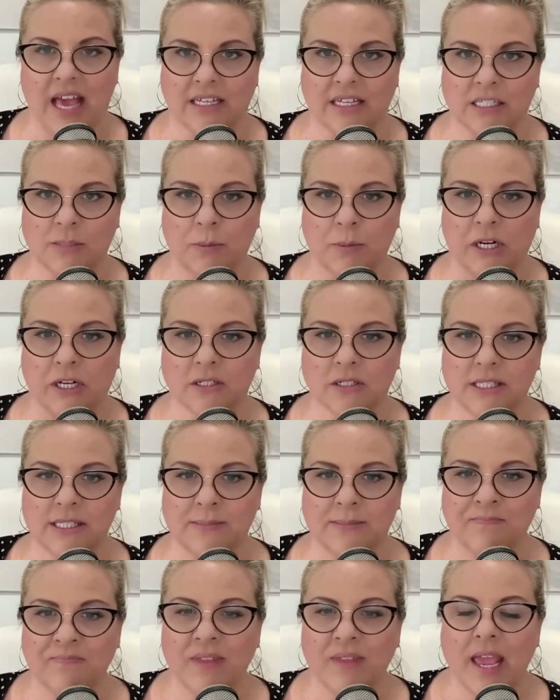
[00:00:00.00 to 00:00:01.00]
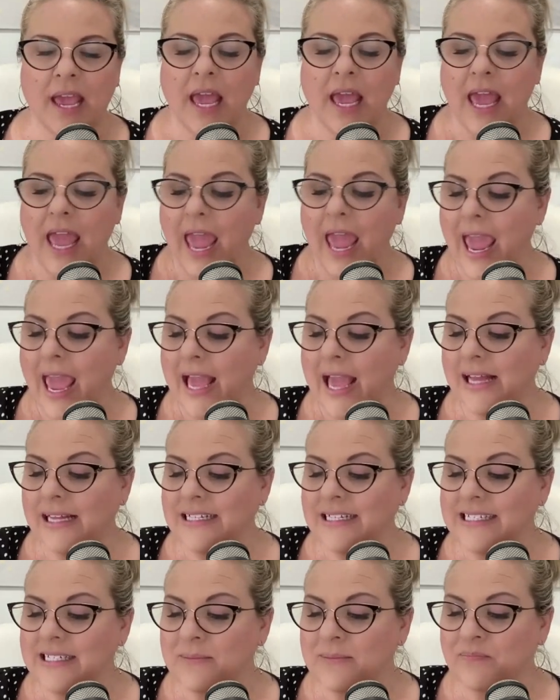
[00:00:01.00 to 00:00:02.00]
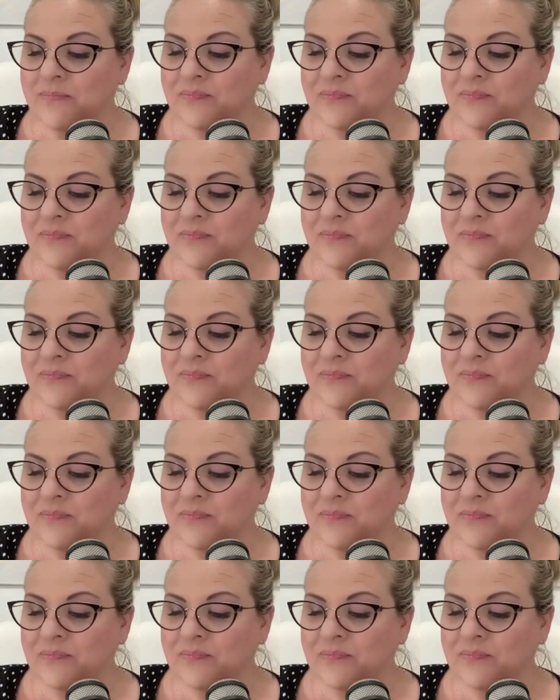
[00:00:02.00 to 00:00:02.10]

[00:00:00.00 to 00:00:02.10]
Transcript: experts. And